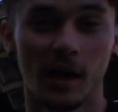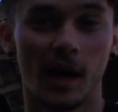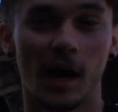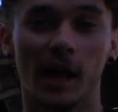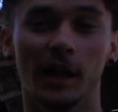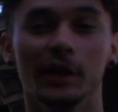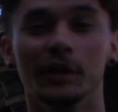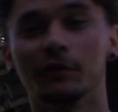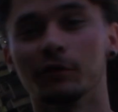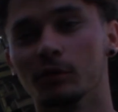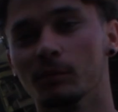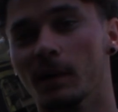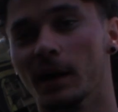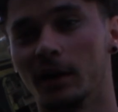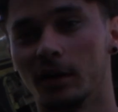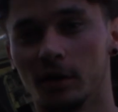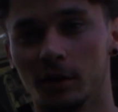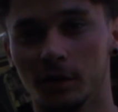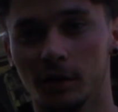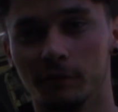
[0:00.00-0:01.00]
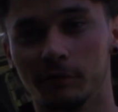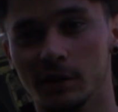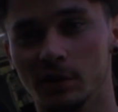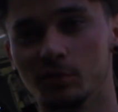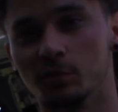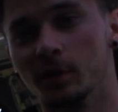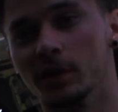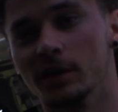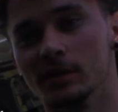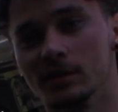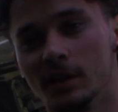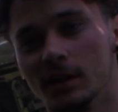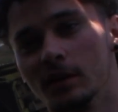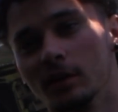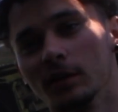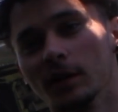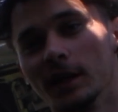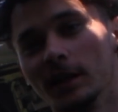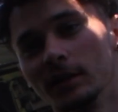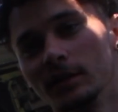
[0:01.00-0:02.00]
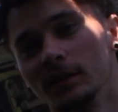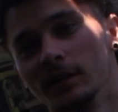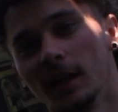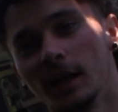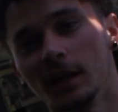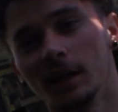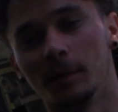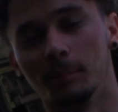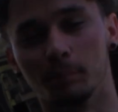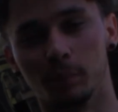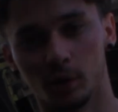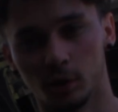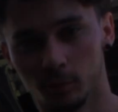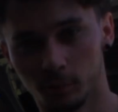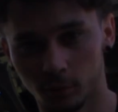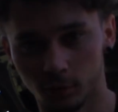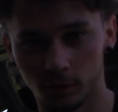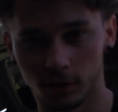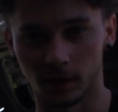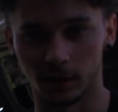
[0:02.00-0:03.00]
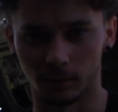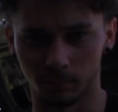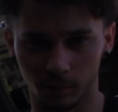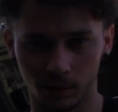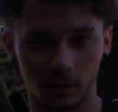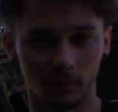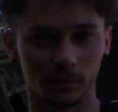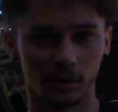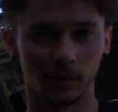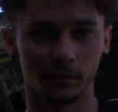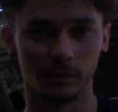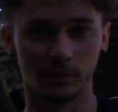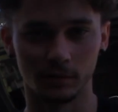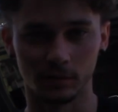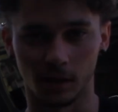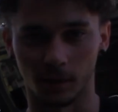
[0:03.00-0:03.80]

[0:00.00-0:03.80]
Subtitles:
At least for my car, the F820s, they don't like, not like burble like BMWs,